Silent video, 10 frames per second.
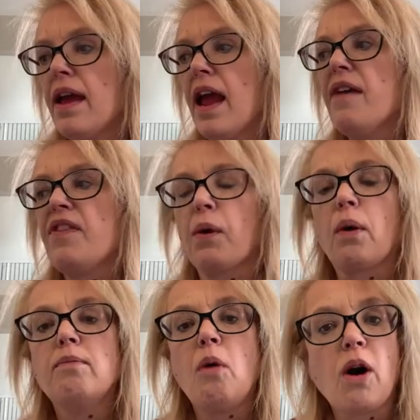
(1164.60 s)
If there
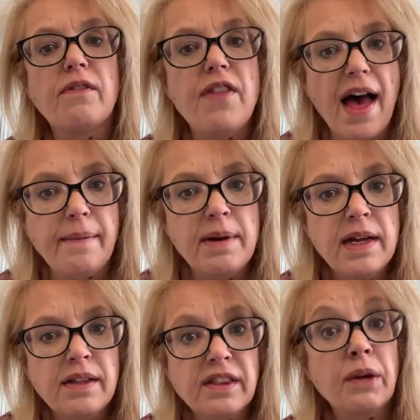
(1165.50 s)
were more of them,
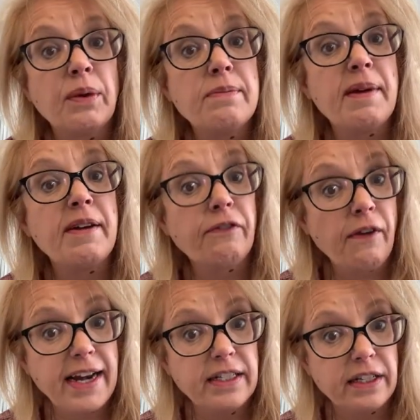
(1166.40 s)
they wouldn't be
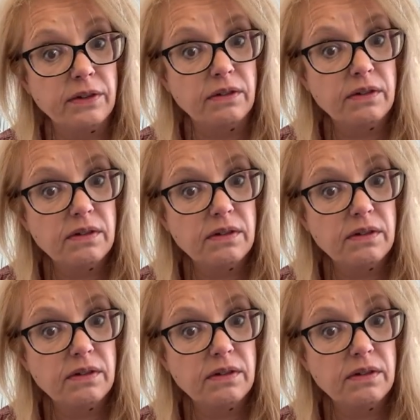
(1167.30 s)
afraid to.